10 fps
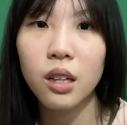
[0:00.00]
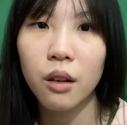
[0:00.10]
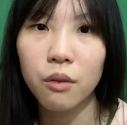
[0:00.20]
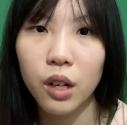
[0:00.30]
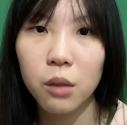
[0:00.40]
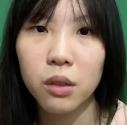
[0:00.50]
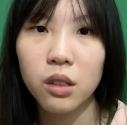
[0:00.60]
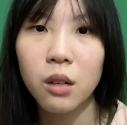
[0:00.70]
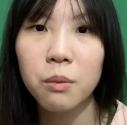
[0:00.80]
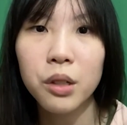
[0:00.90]

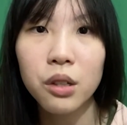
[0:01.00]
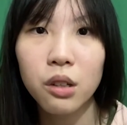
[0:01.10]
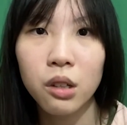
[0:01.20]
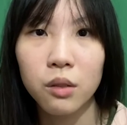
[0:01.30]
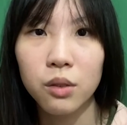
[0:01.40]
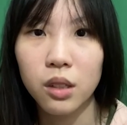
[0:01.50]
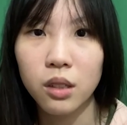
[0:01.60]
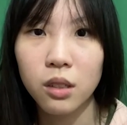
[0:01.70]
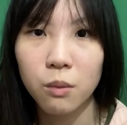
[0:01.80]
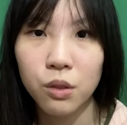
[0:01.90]
environment and build your
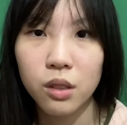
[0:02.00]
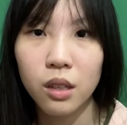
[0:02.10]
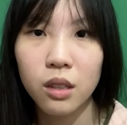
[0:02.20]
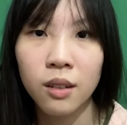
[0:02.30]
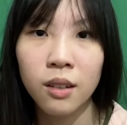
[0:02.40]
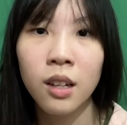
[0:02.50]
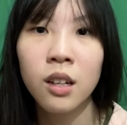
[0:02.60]
confidence in presenting,